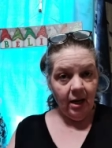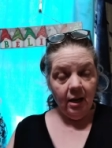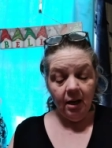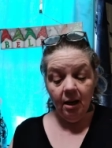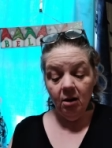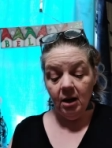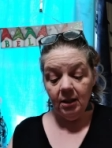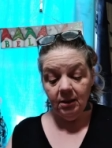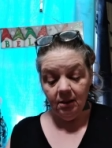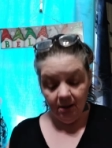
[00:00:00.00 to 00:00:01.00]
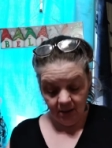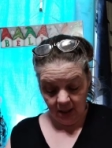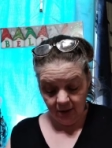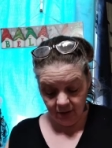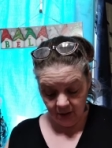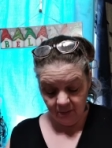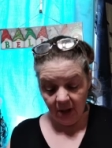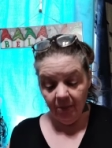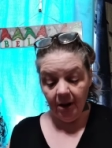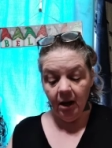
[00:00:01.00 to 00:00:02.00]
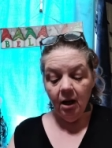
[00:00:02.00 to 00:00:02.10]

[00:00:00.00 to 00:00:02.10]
I got all kinds of hairs on me, but